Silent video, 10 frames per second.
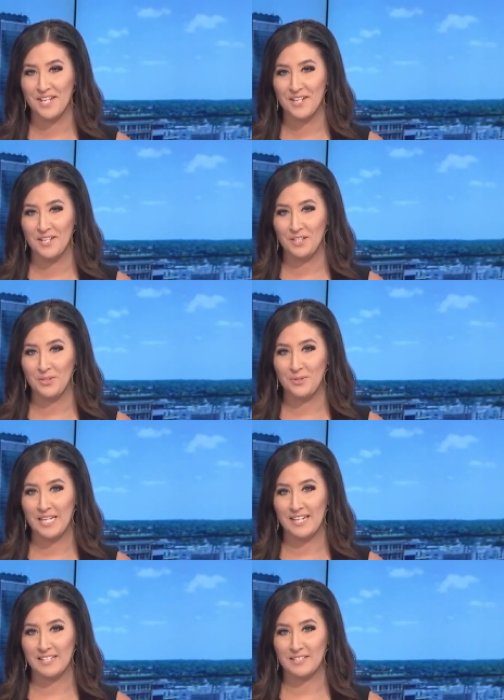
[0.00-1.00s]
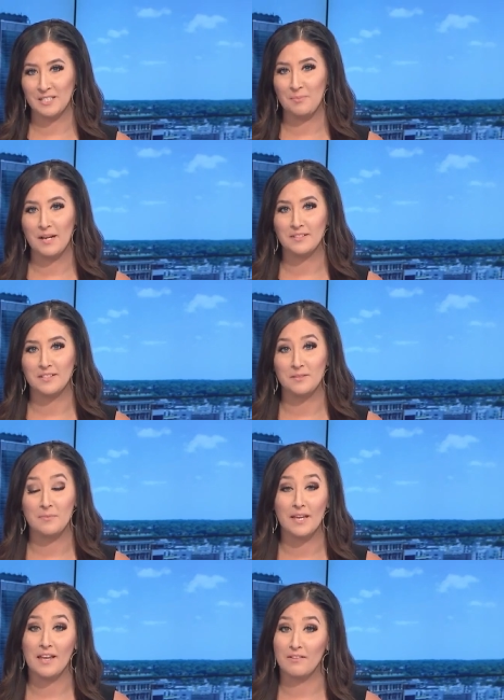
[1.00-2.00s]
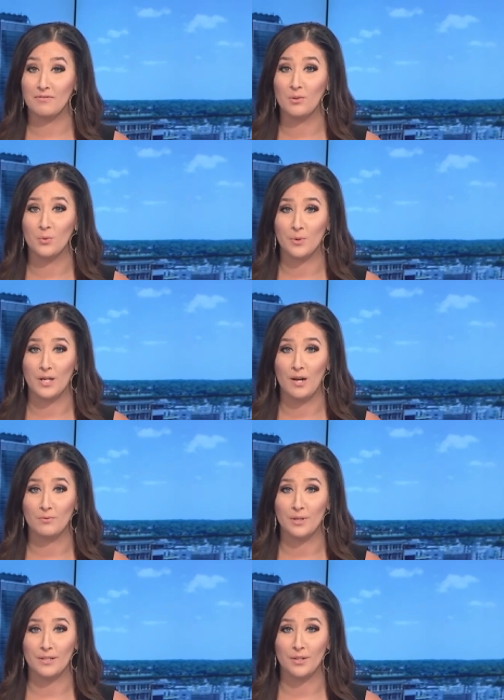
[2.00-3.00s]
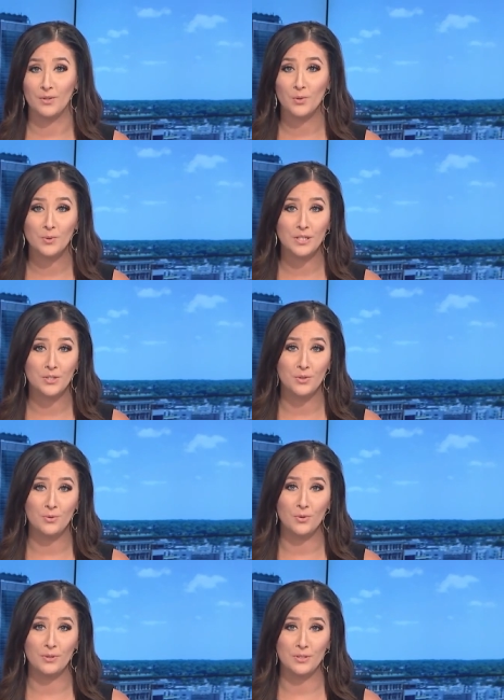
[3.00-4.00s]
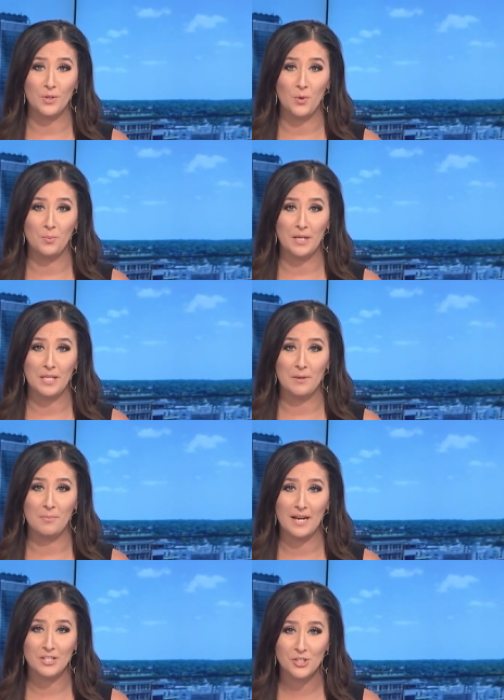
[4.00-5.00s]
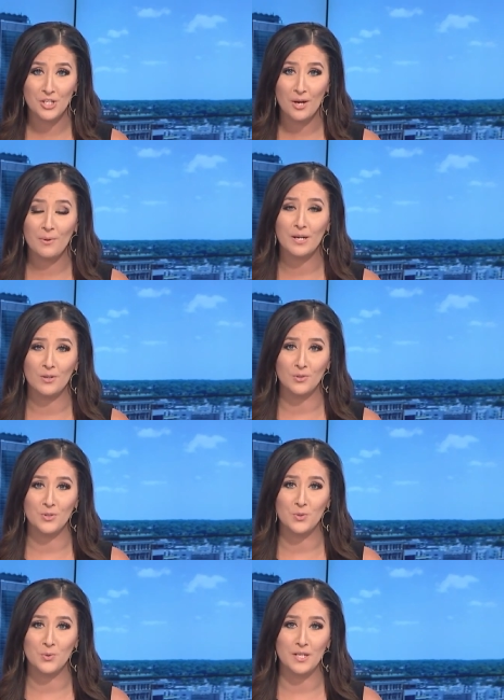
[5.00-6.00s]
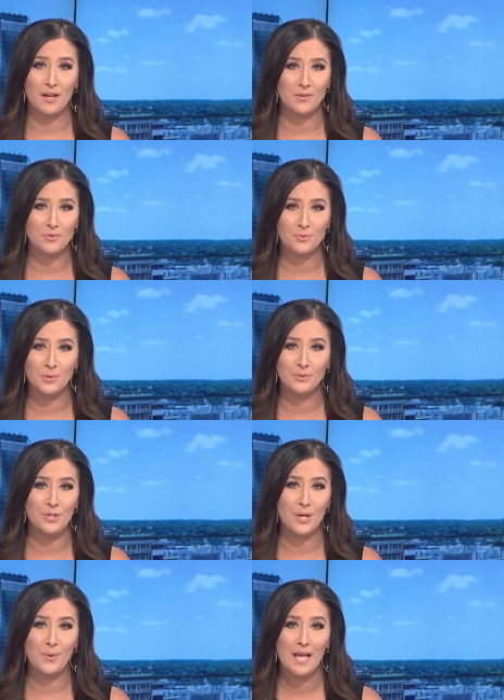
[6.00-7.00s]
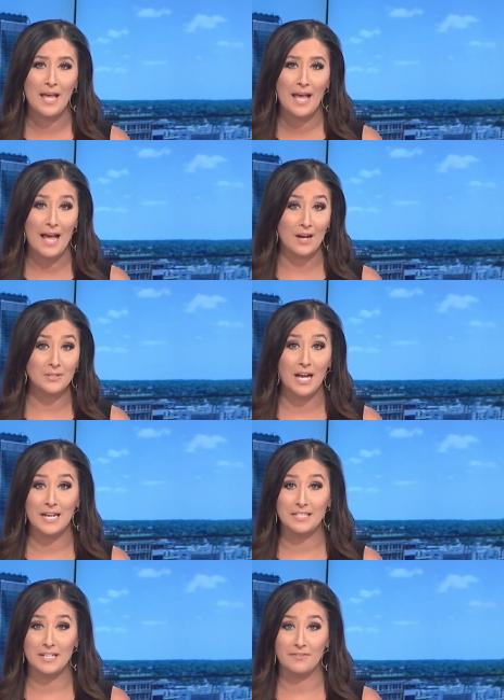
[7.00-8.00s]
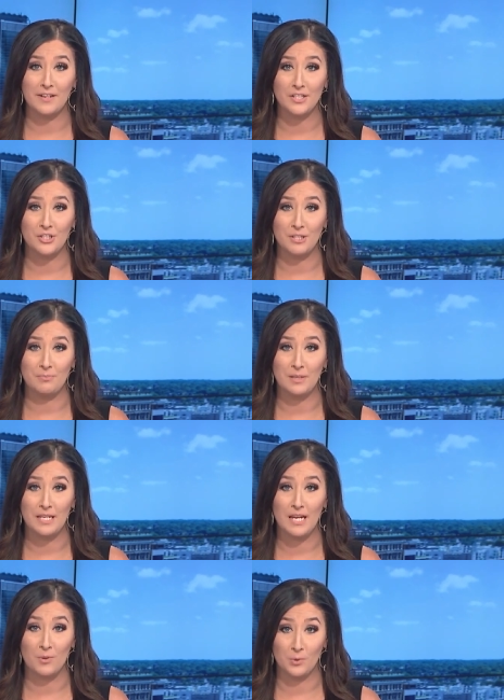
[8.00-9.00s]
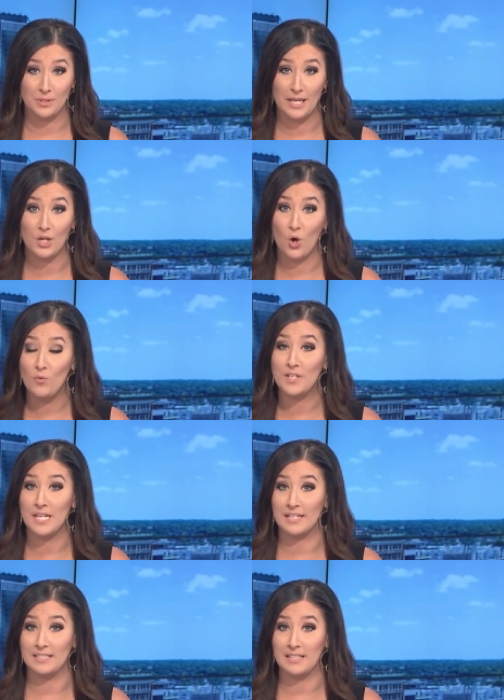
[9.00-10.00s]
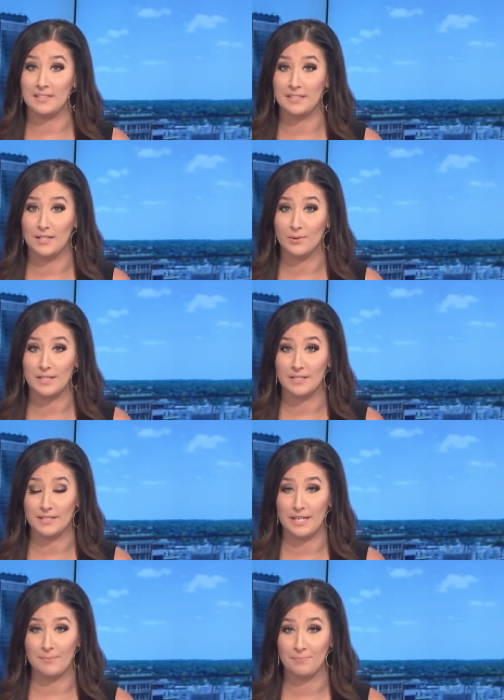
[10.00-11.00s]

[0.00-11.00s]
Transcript: Ludke is expected to make a full recovery. The 32-year-old is hoping that by sharing her story, others will know how to identify GB and will take COVID-19 seriously.